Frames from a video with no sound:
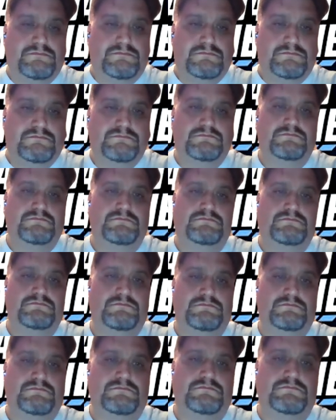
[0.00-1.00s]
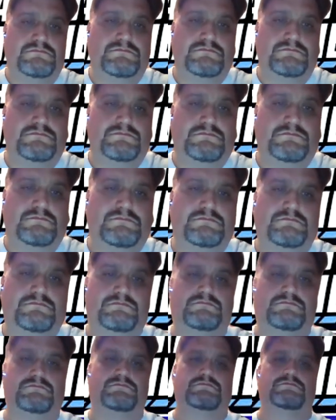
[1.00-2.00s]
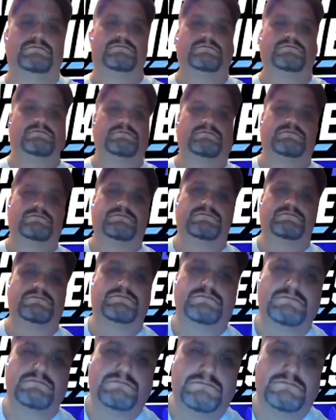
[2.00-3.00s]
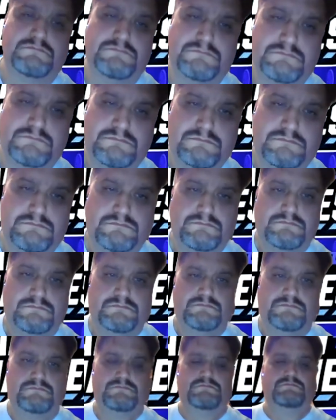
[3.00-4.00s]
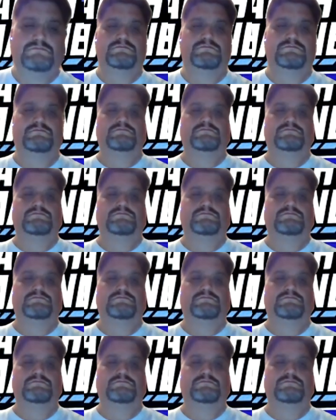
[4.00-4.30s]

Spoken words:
(not speaking)